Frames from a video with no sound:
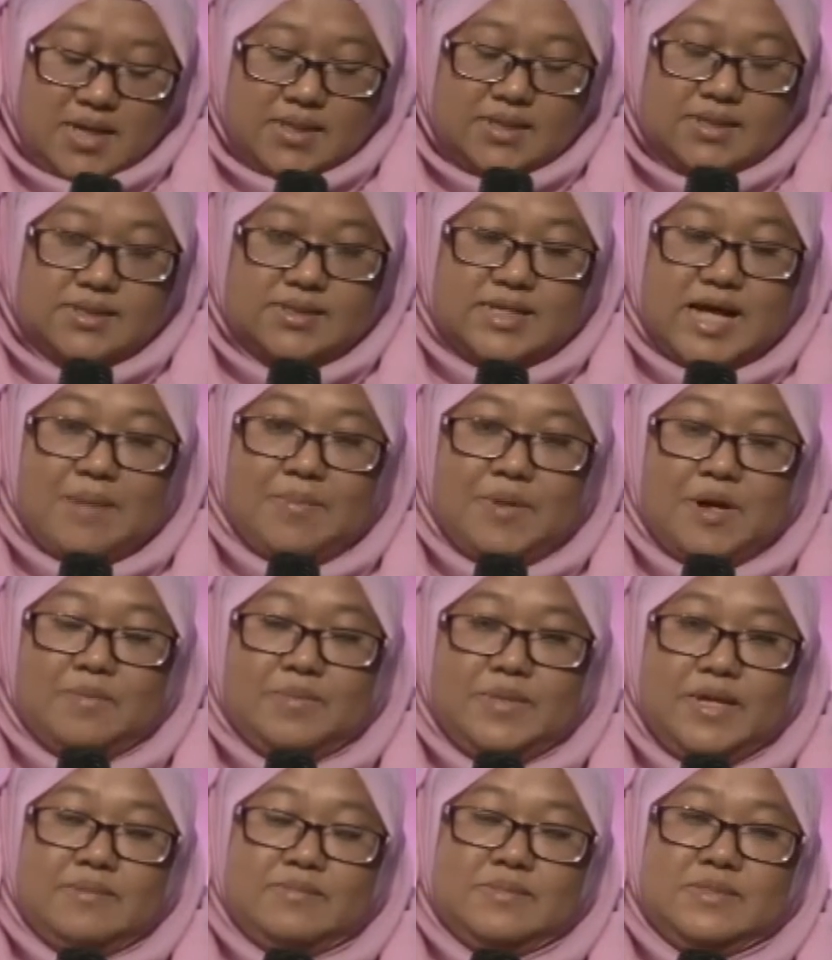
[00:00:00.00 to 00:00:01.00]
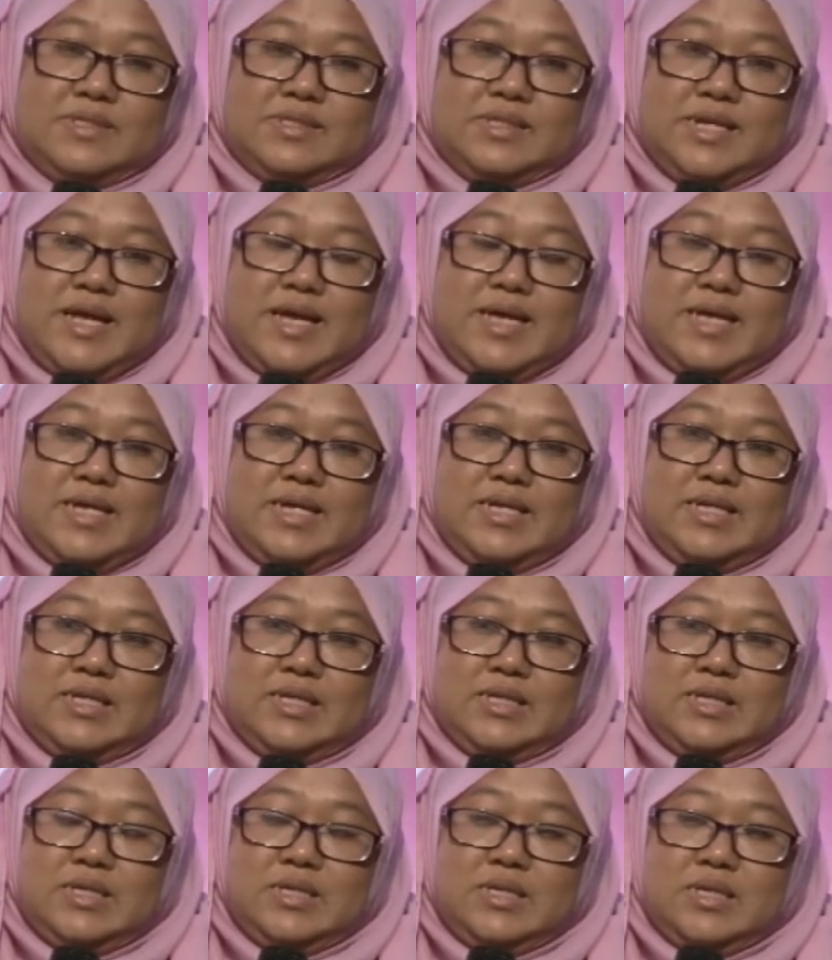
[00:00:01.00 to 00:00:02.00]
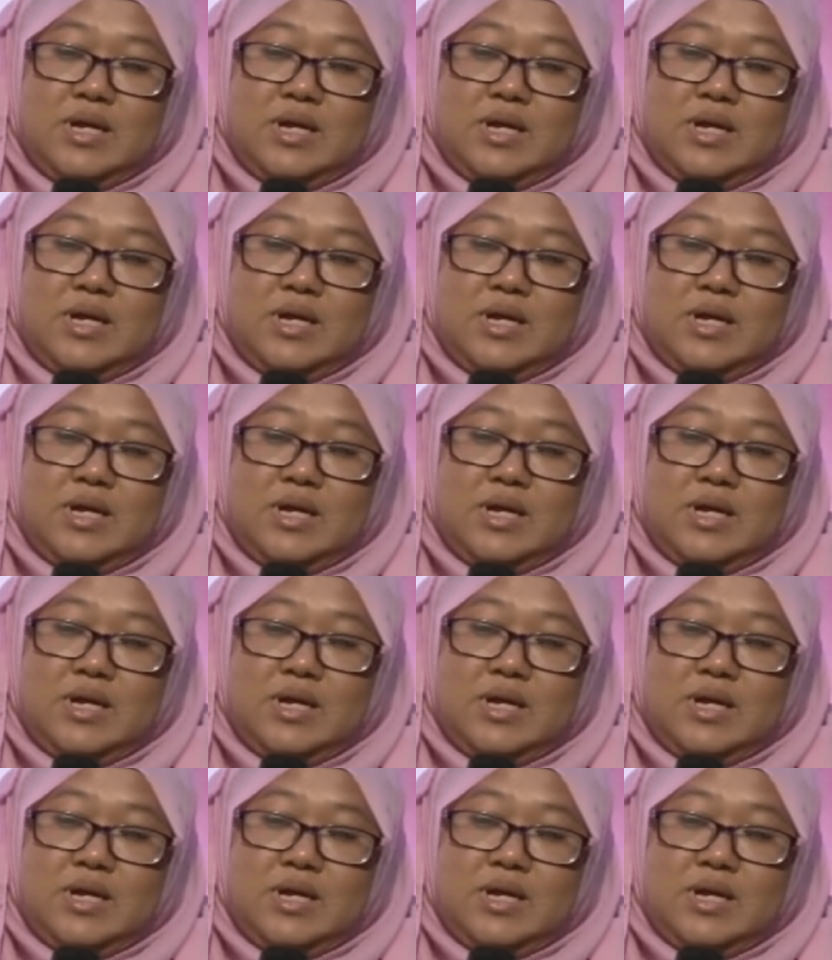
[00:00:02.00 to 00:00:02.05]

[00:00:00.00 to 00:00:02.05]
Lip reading: Some of them stay in